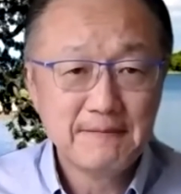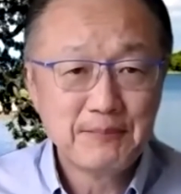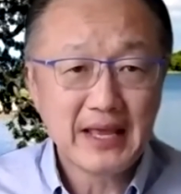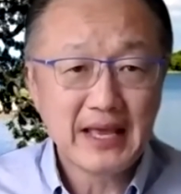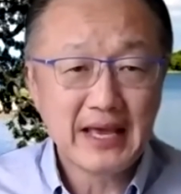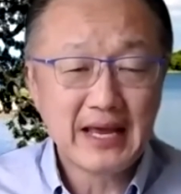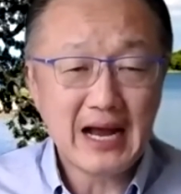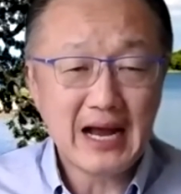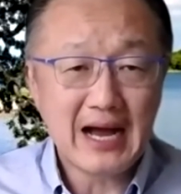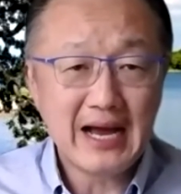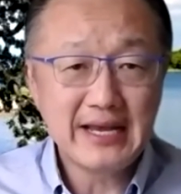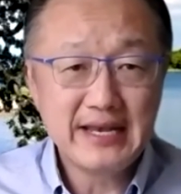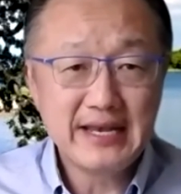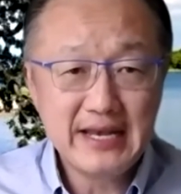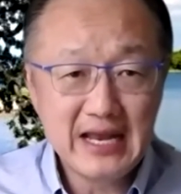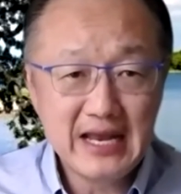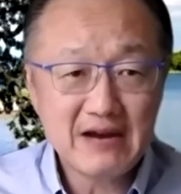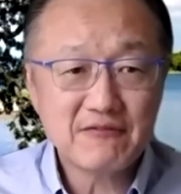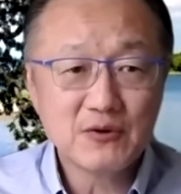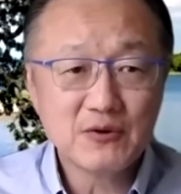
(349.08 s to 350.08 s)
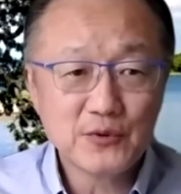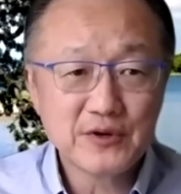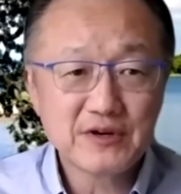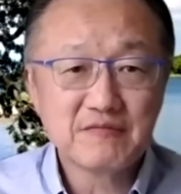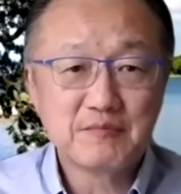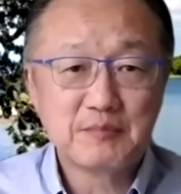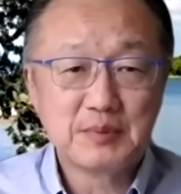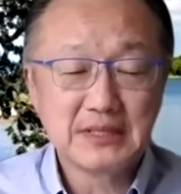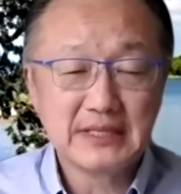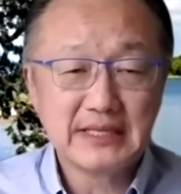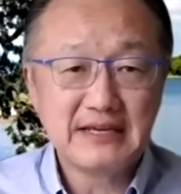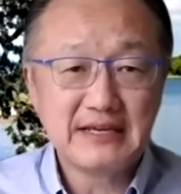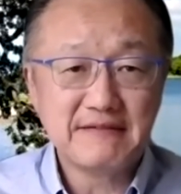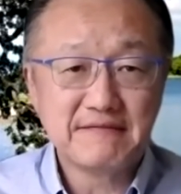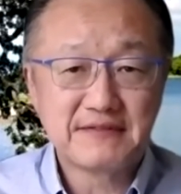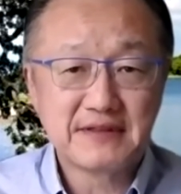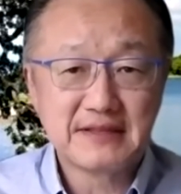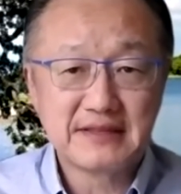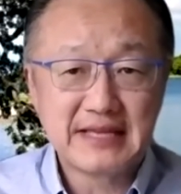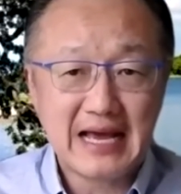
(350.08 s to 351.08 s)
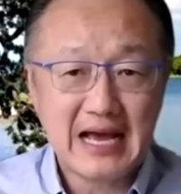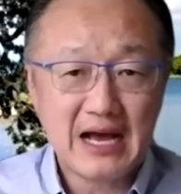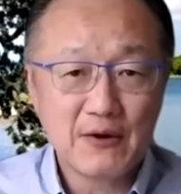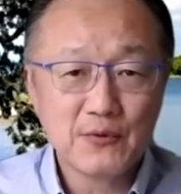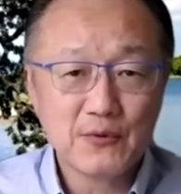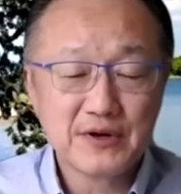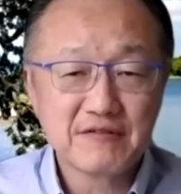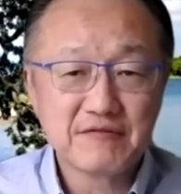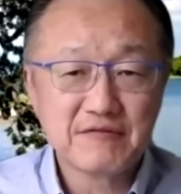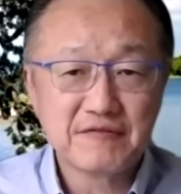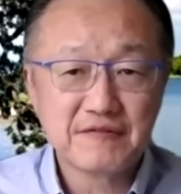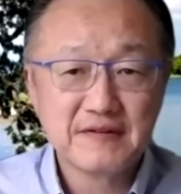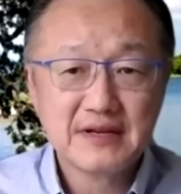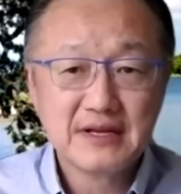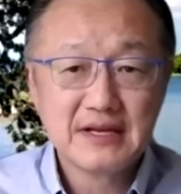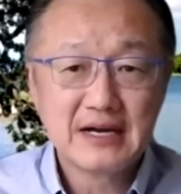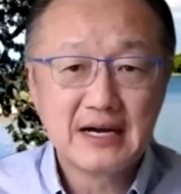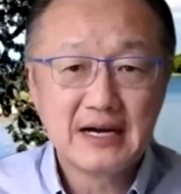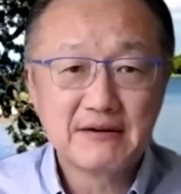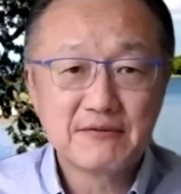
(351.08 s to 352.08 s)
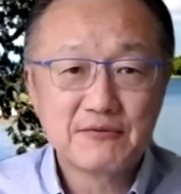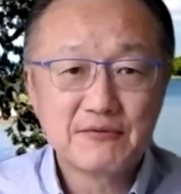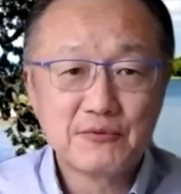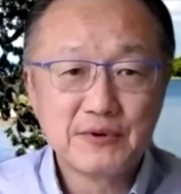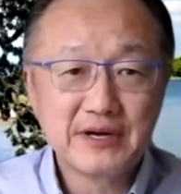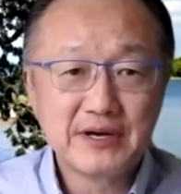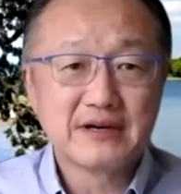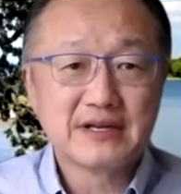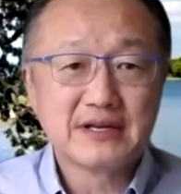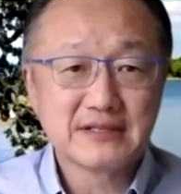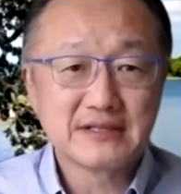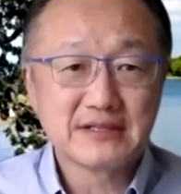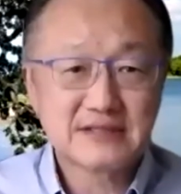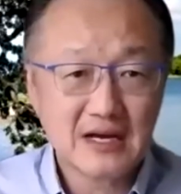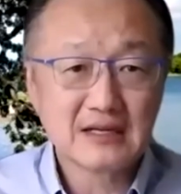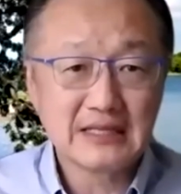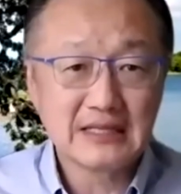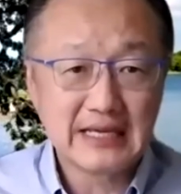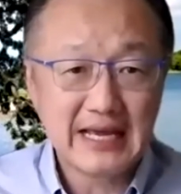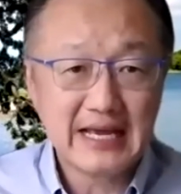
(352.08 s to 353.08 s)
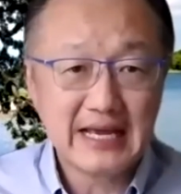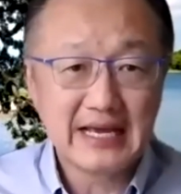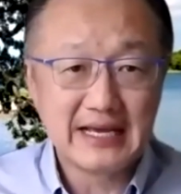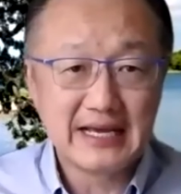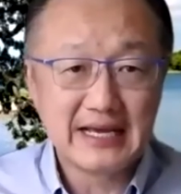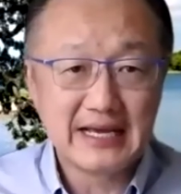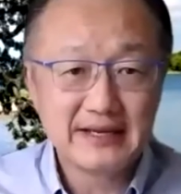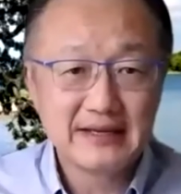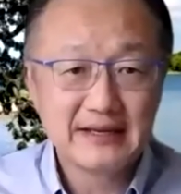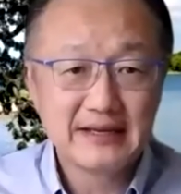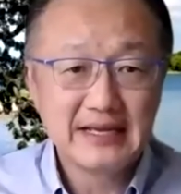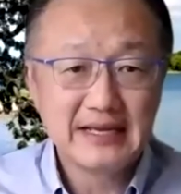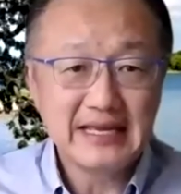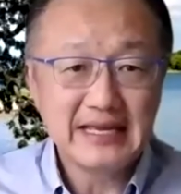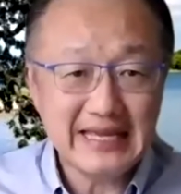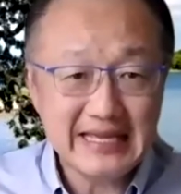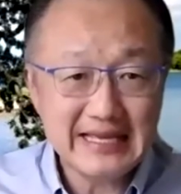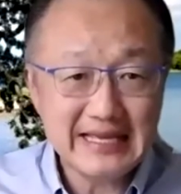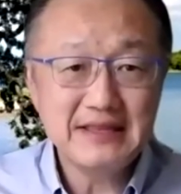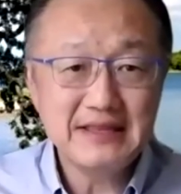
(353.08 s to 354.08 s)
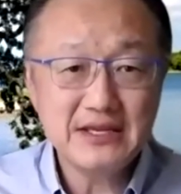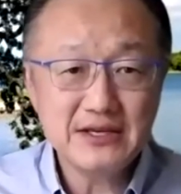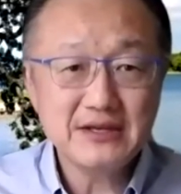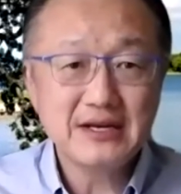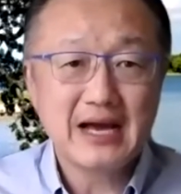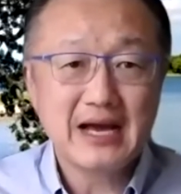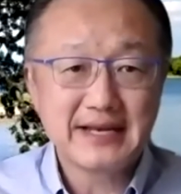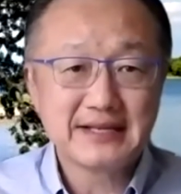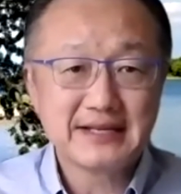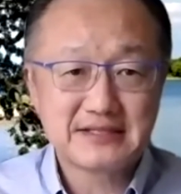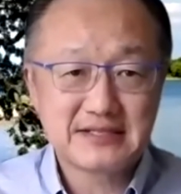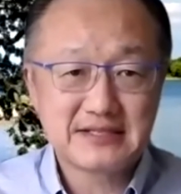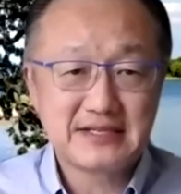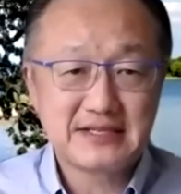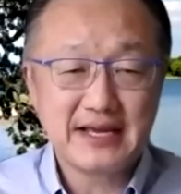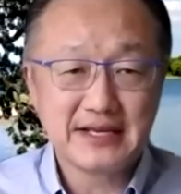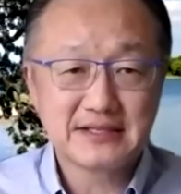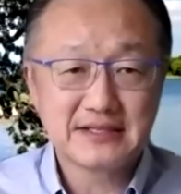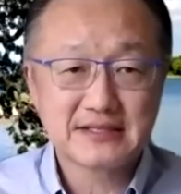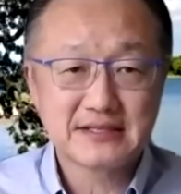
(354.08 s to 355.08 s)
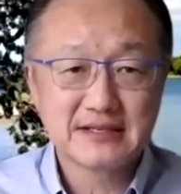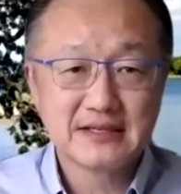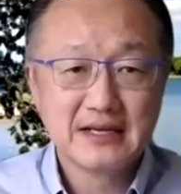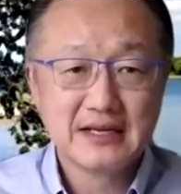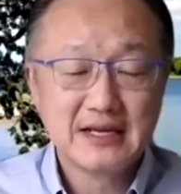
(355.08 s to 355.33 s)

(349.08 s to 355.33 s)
And I never would have believed that that would have reared its ugly head in the United States.